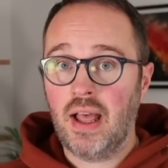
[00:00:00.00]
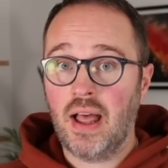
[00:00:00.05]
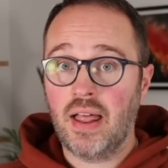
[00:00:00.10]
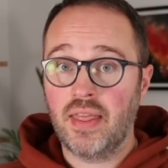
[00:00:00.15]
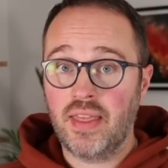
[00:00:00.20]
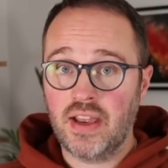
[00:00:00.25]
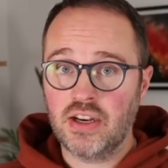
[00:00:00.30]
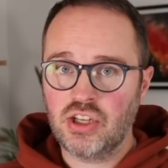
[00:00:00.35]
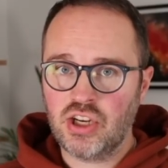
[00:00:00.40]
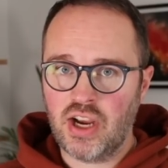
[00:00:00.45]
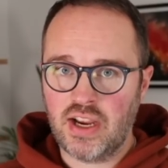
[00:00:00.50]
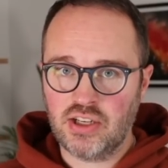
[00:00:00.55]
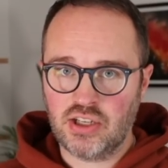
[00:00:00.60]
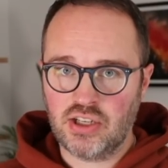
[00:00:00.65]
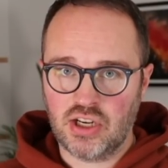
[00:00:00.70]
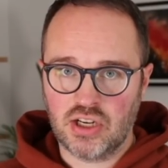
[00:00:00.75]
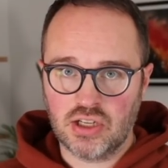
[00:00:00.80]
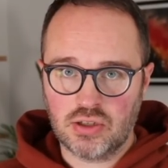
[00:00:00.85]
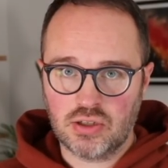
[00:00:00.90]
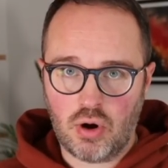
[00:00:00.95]
They're changing,
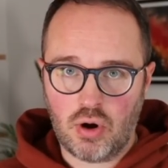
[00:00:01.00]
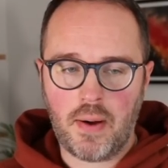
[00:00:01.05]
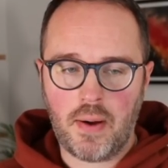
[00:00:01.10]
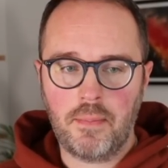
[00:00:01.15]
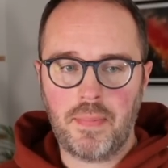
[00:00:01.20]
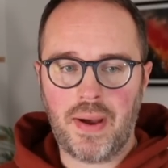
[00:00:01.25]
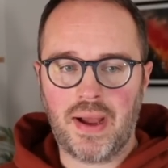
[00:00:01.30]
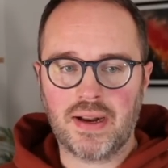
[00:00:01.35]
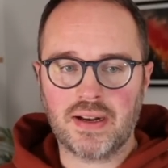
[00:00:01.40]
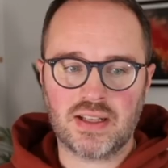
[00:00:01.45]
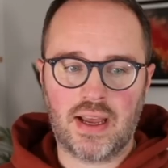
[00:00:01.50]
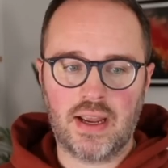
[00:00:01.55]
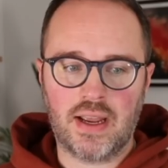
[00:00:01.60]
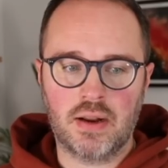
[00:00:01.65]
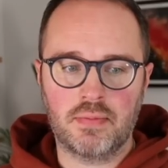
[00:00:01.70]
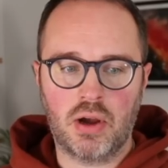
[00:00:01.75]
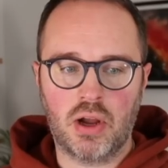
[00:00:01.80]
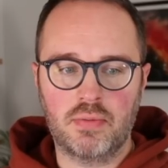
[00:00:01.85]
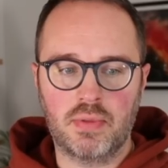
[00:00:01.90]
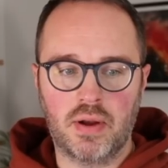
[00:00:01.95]
so I'll come back to that in a
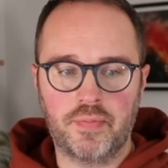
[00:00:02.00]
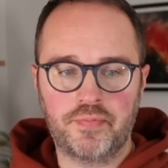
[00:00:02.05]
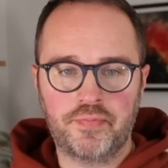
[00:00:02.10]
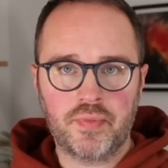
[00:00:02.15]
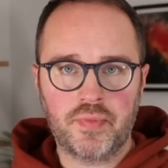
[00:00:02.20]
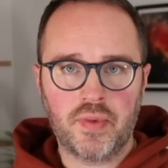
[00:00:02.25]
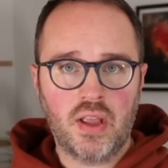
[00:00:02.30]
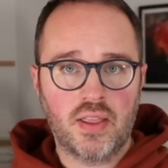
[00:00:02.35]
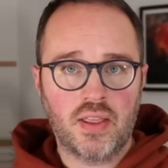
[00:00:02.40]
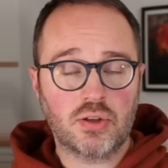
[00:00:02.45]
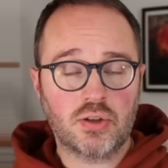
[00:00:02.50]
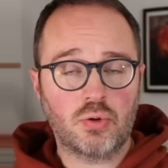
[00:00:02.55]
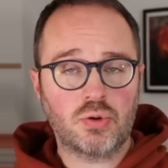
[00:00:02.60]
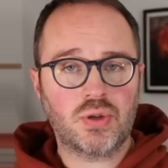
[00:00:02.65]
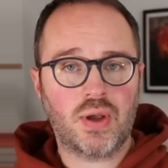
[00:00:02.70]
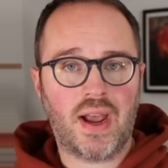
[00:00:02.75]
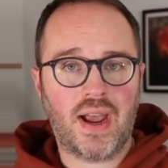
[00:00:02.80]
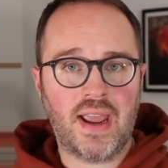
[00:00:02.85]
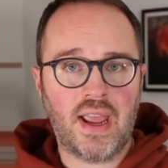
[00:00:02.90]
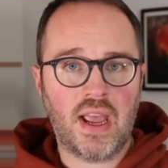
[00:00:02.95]
moment. There's
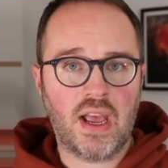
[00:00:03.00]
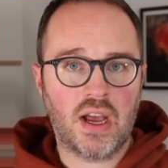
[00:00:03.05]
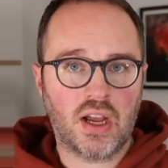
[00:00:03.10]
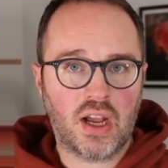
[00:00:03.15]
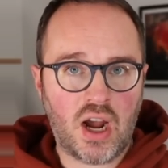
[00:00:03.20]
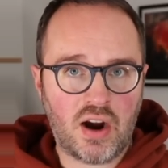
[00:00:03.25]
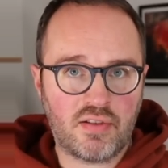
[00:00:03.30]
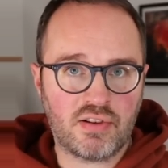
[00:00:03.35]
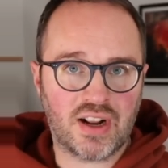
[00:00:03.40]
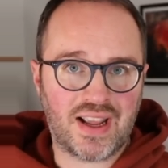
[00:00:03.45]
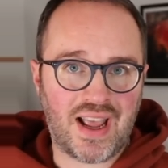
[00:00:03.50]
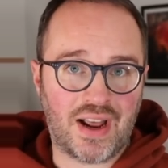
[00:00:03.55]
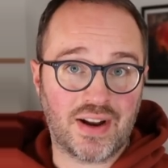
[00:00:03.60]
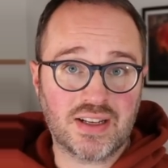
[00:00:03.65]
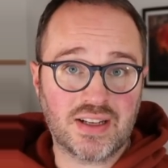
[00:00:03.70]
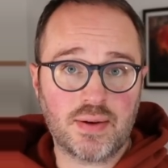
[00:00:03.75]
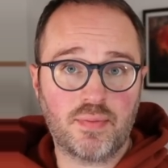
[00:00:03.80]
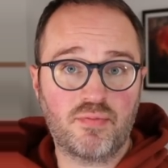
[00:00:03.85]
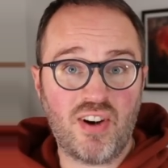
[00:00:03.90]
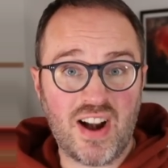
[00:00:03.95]
also a current account. It's
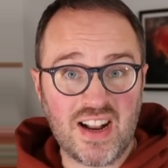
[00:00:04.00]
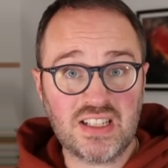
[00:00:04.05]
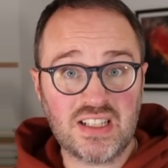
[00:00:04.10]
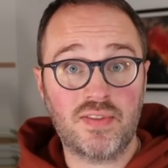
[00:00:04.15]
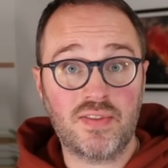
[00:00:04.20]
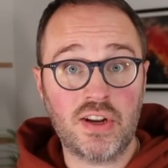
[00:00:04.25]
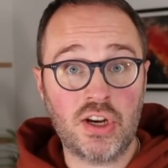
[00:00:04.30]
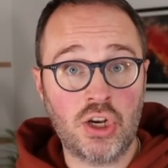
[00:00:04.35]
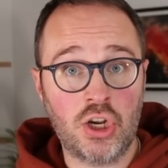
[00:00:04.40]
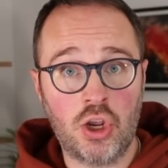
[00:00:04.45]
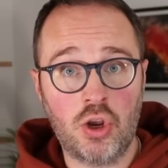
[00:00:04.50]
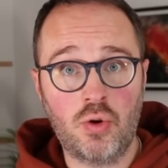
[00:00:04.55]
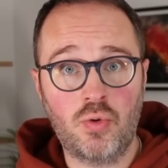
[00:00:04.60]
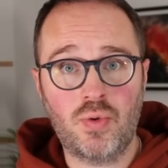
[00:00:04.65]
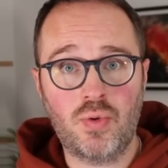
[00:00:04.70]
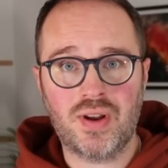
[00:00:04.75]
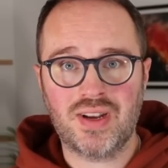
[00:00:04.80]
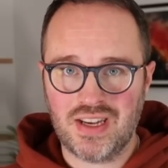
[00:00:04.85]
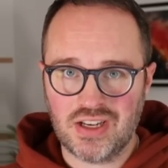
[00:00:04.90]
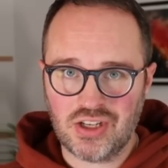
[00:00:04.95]
a relatively new
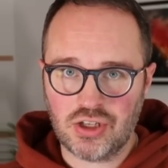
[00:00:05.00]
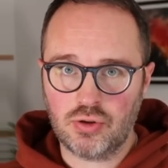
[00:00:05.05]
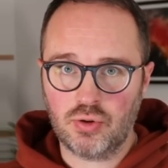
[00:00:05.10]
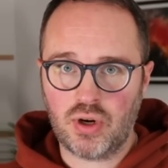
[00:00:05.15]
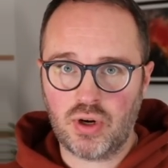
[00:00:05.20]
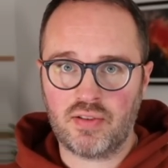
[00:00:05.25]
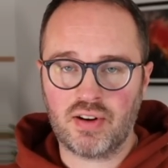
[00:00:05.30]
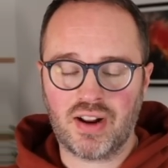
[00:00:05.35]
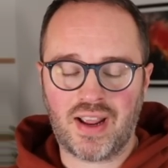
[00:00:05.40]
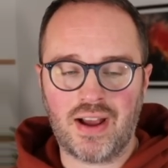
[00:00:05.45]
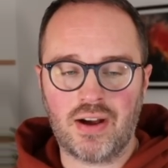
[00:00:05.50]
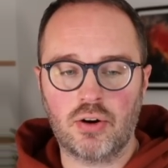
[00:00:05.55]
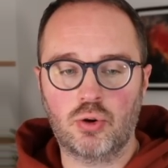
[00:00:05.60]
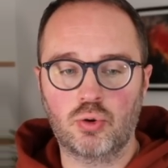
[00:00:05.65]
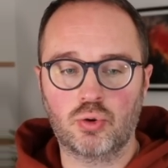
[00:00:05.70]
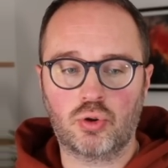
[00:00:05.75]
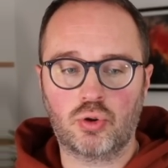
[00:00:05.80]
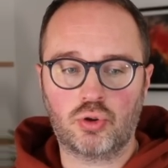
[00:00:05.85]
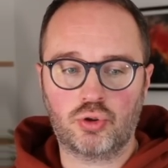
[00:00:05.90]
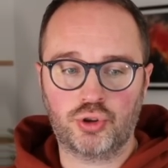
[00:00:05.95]
digital current account
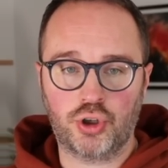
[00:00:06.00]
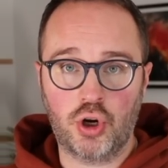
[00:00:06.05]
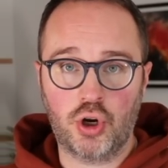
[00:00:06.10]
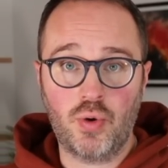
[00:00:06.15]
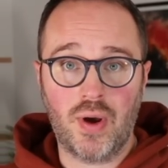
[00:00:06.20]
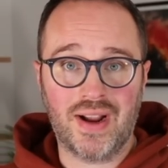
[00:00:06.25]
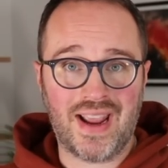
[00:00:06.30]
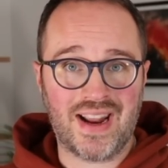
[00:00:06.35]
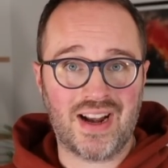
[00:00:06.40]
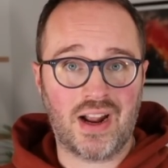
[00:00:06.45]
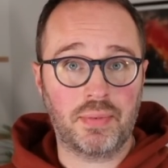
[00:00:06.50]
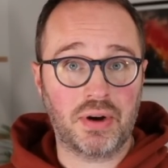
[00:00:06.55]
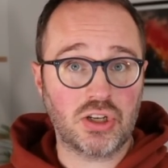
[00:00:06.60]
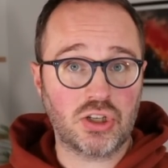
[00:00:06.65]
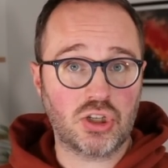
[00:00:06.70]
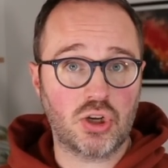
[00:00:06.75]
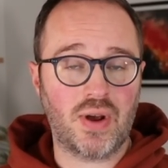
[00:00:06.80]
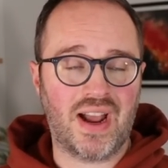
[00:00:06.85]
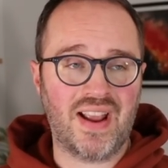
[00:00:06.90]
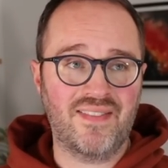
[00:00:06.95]
called Crew. Again, I'm going
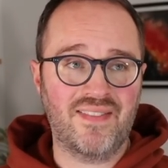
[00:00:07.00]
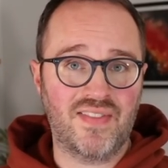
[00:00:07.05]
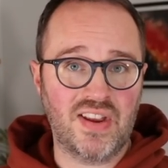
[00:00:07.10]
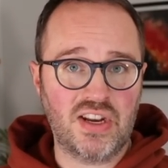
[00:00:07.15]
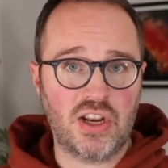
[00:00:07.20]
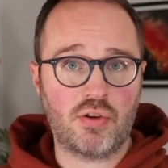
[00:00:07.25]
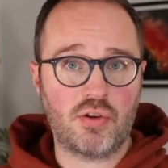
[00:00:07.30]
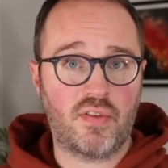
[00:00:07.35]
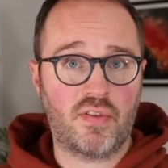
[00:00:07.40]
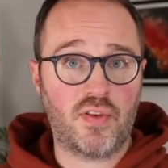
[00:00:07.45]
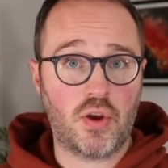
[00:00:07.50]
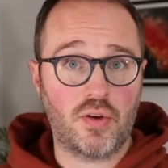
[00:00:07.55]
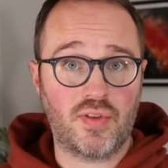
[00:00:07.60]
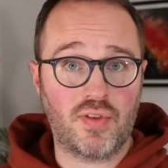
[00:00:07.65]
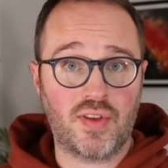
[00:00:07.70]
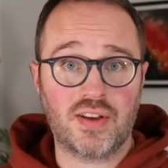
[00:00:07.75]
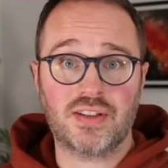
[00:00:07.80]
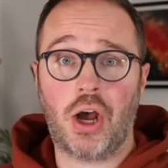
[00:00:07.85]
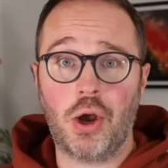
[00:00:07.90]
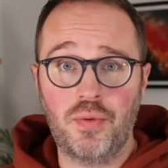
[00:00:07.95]
to do a video review of
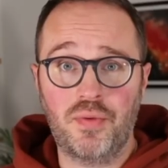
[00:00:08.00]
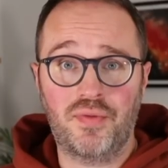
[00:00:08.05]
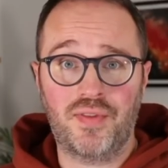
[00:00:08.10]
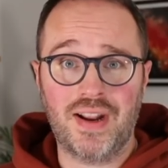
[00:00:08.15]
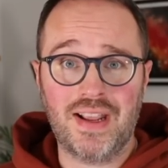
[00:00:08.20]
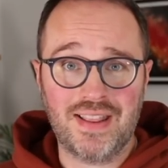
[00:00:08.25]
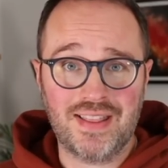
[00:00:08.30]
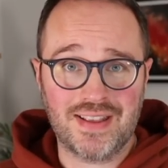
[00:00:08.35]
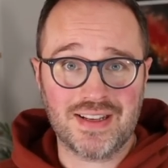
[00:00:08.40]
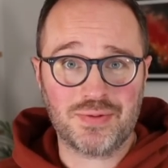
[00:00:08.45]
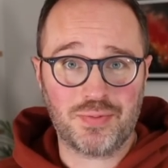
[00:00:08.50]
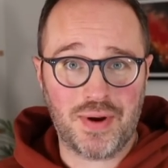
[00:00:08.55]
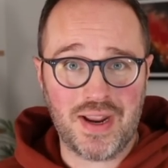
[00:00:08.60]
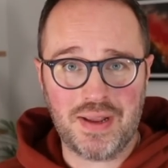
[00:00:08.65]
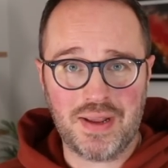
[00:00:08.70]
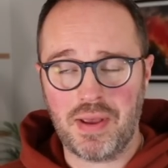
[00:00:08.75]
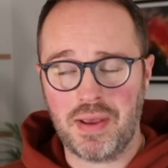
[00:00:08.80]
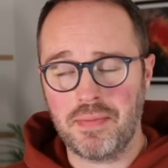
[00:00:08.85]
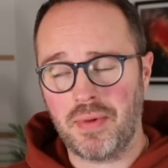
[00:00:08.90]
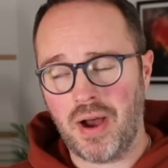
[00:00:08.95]
this, hopefully this
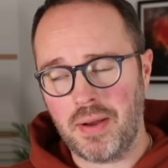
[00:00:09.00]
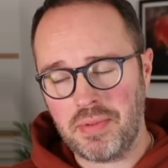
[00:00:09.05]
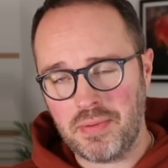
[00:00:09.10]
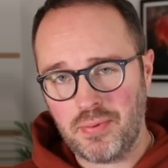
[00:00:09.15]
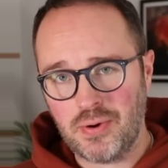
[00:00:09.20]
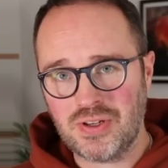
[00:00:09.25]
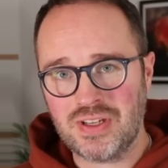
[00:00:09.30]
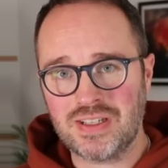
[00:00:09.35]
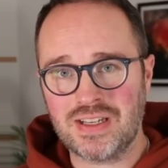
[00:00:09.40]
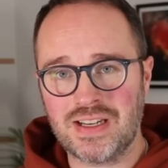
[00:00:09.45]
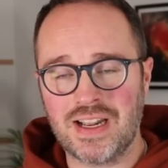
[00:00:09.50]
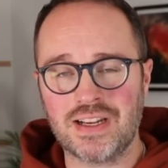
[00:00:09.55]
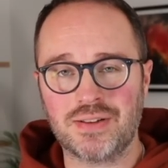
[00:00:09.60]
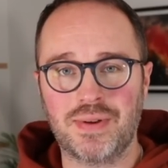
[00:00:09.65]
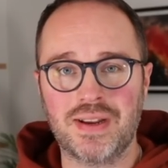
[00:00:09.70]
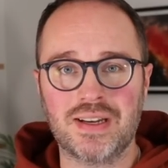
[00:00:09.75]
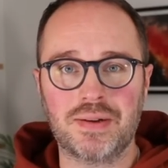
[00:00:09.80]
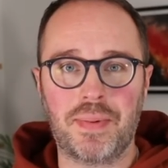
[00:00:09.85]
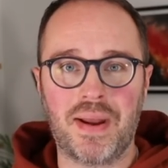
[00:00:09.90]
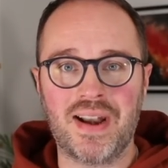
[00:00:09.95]
week, but it might be pushed into next
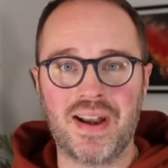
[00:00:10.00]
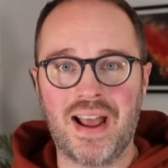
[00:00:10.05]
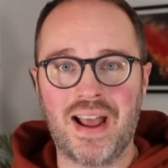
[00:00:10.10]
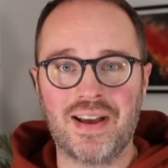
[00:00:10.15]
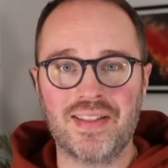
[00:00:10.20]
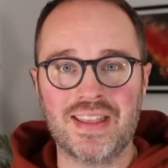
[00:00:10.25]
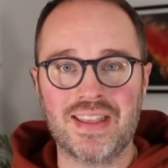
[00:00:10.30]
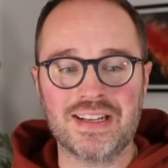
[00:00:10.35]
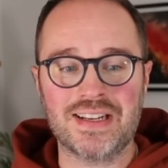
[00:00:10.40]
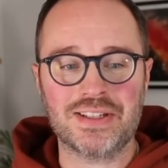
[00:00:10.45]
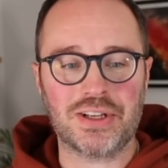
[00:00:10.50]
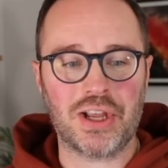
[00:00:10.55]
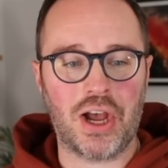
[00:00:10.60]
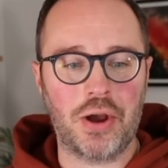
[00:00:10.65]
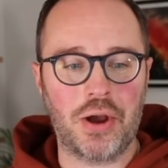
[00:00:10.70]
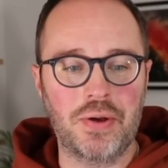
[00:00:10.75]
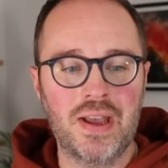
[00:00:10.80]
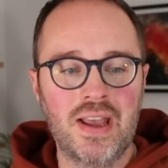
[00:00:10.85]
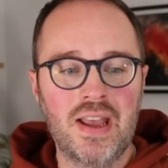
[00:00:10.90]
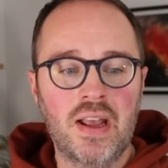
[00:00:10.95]
week, depending on how things go.